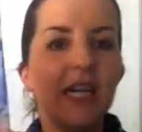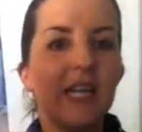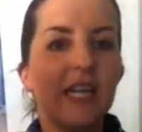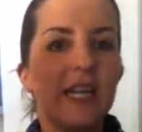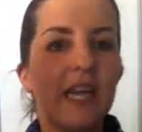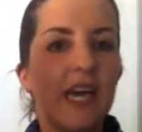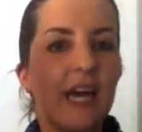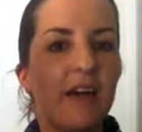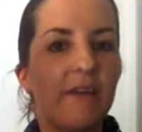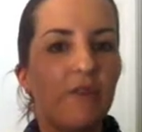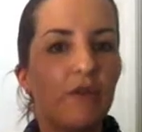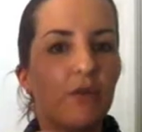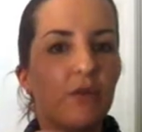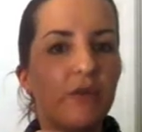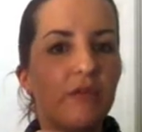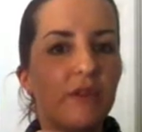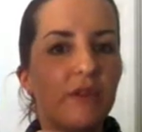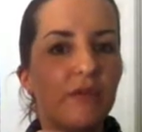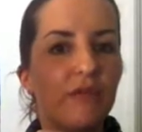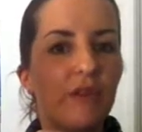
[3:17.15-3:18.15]
They have all
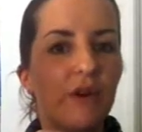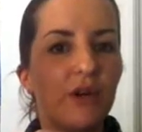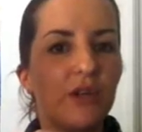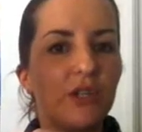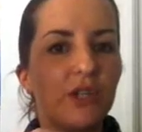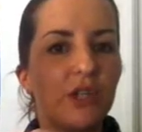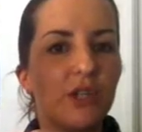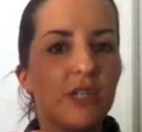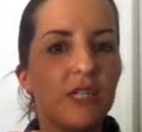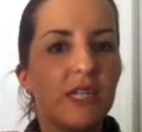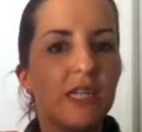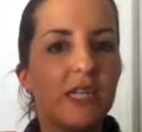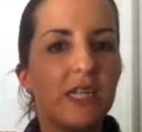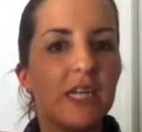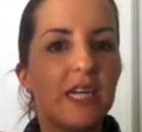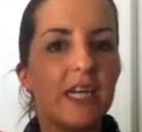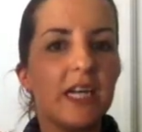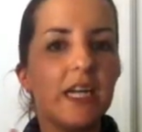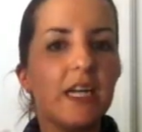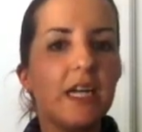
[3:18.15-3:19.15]
of the photos in
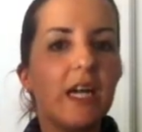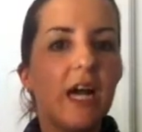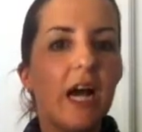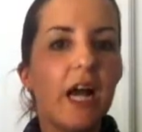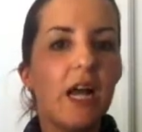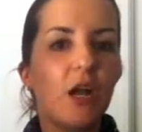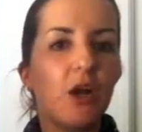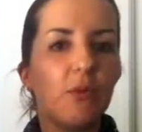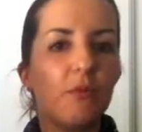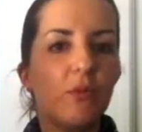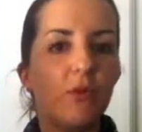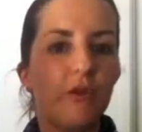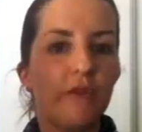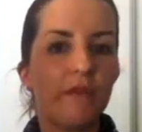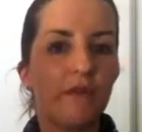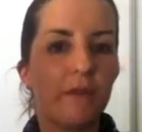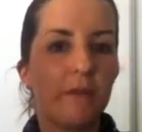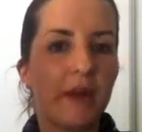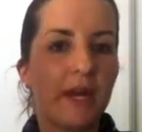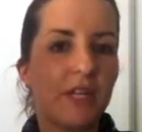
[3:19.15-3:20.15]
there, a lot more
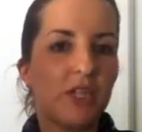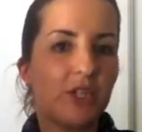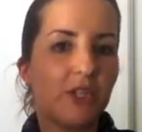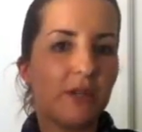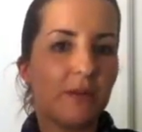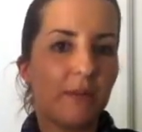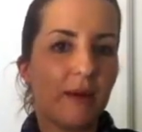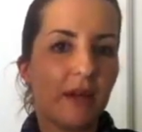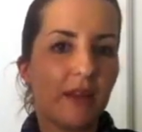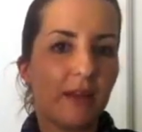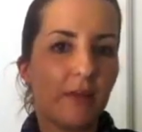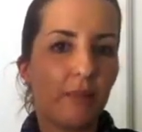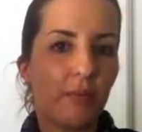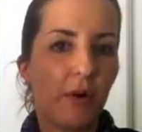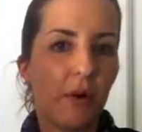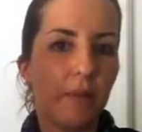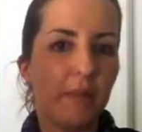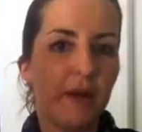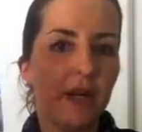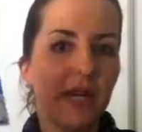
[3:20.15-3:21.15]
information about the
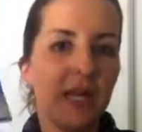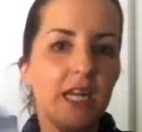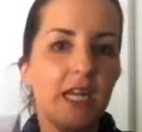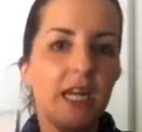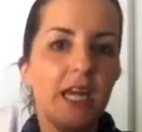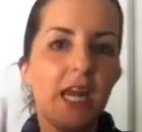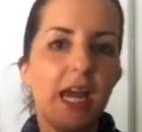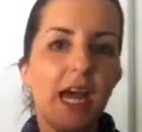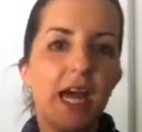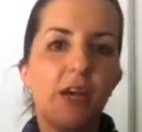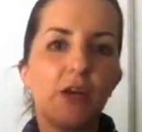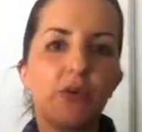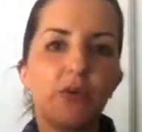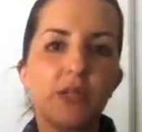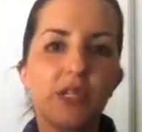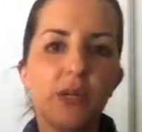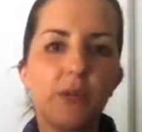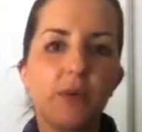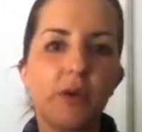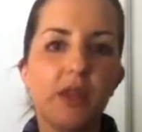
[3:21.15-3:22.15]
property, and
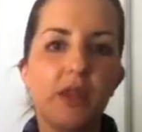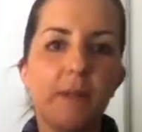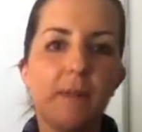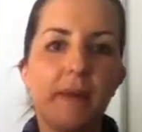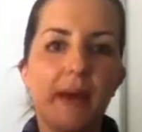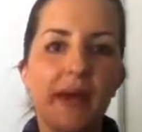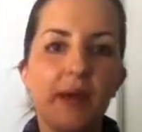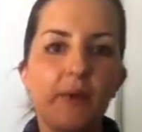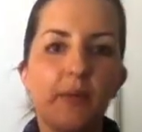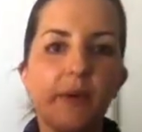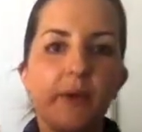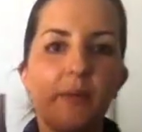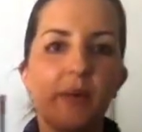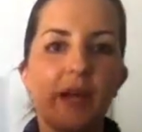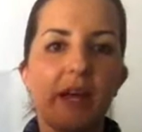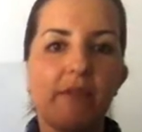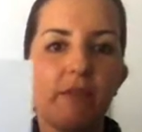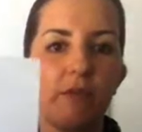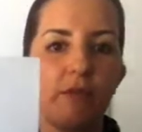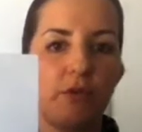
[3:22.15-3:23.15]
also on the back where we
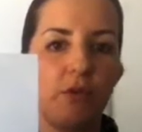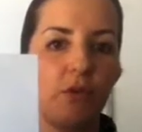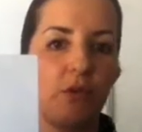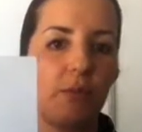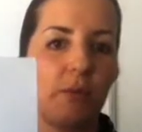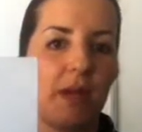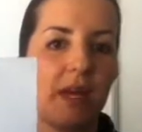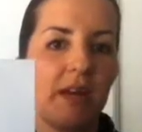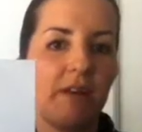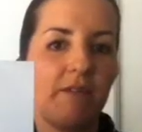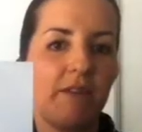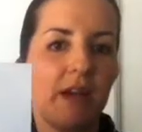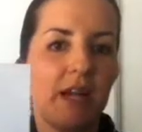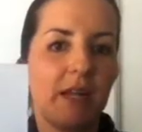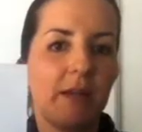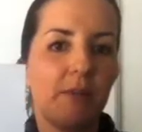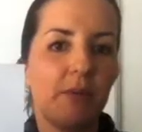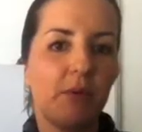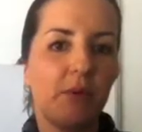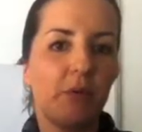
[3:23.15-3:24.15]
have a floor plan
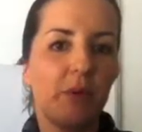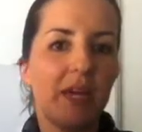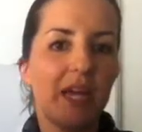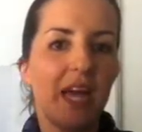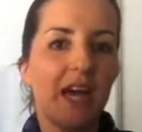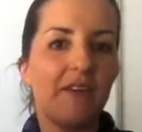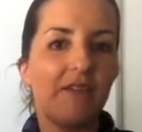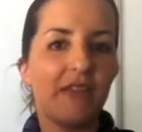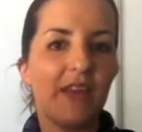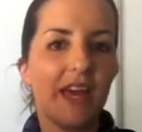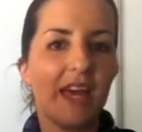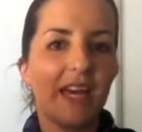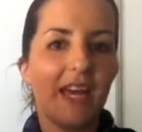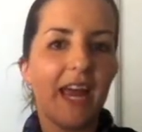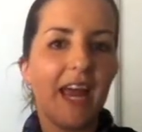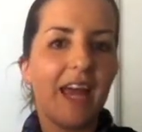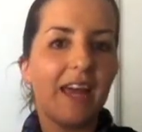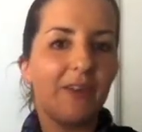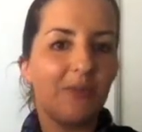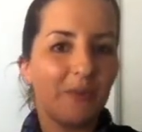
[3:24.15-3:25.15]
available, we have that,
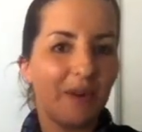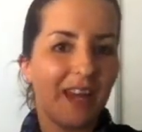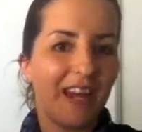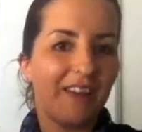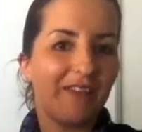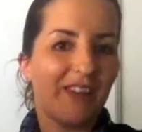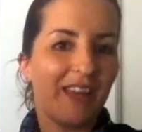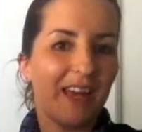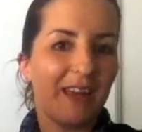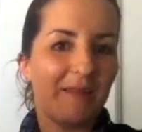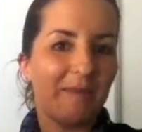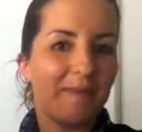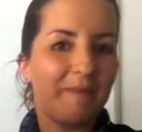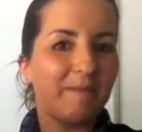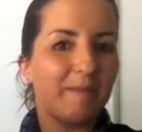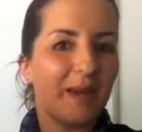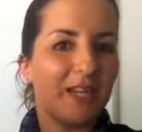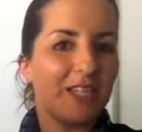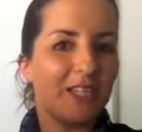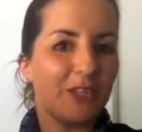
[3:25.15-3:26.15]
and we have that
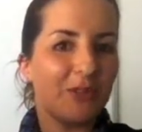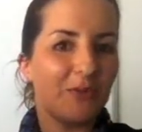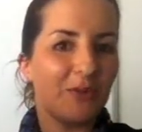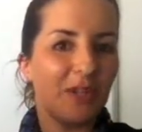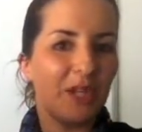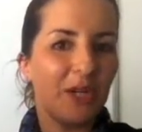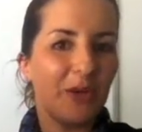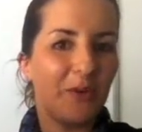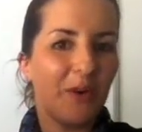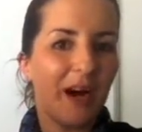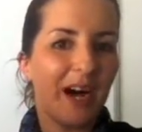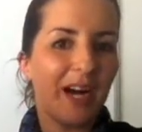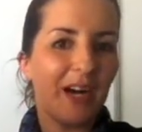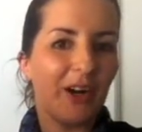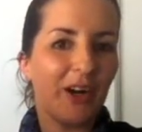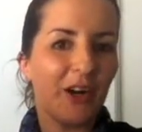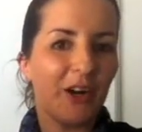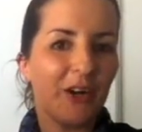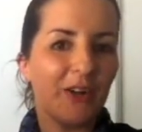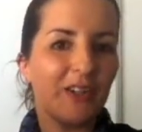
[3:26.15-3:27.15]
magical QR
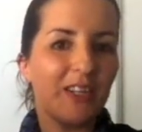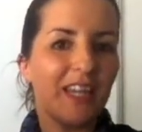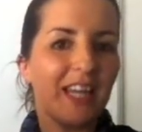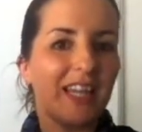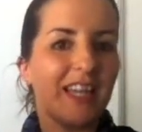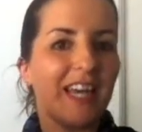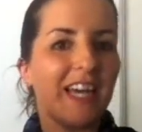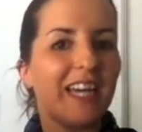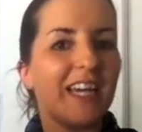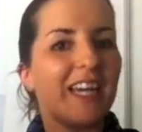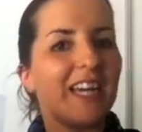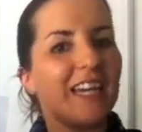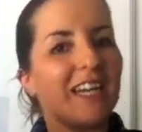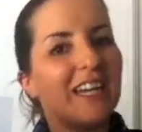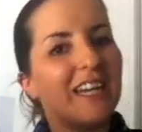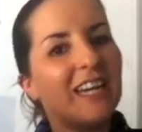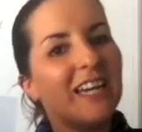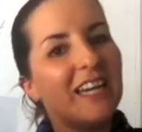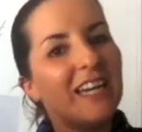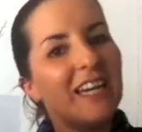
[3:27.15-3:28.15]
code that they can
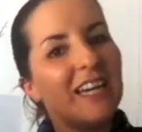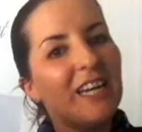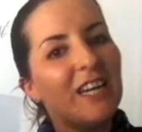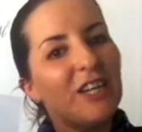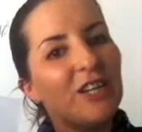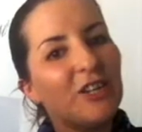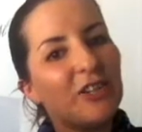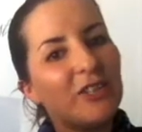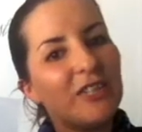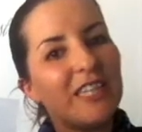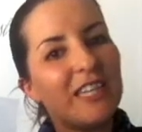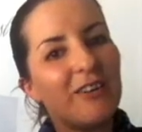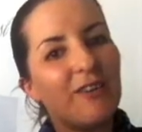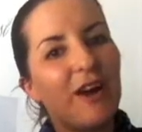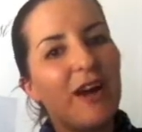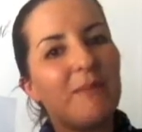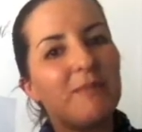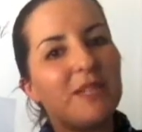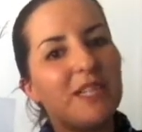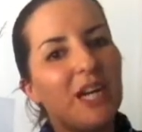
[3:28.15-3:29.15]
use their
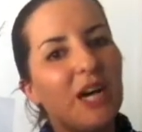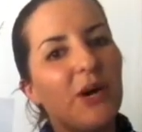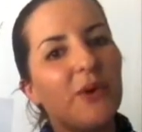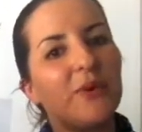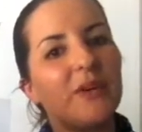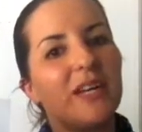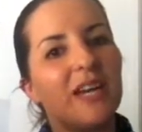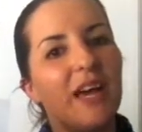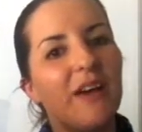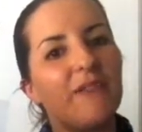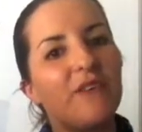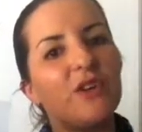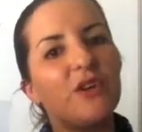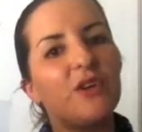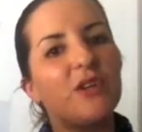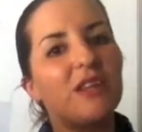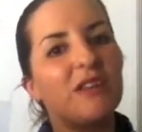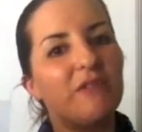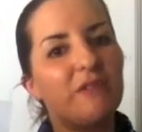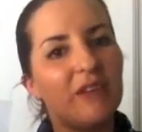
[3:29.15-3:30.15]
app to go and have a look
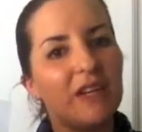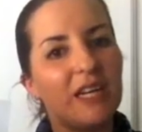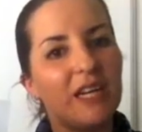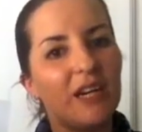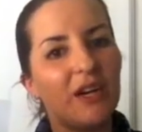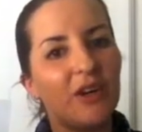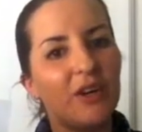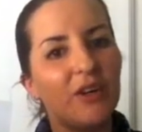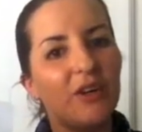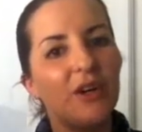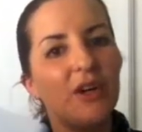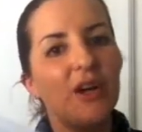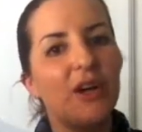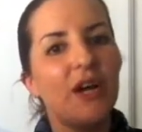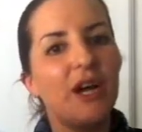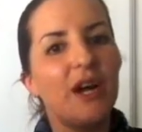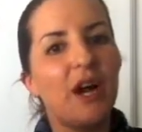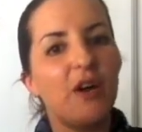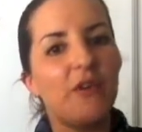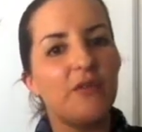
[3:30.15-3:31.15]
at the video
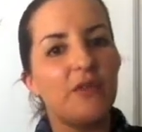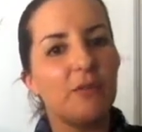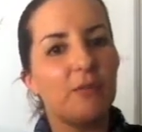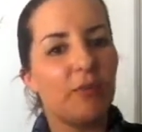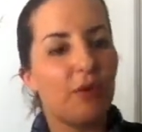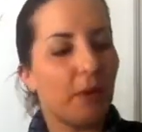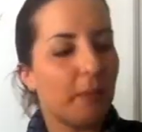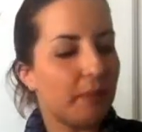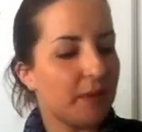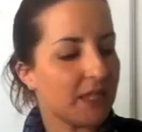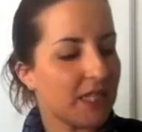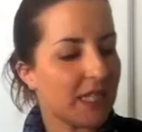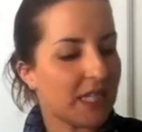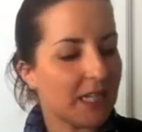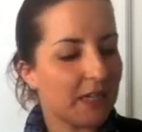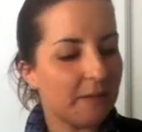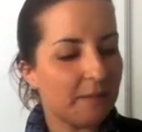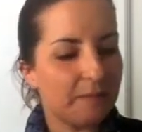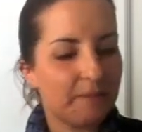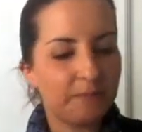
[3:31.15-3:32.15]
of the property.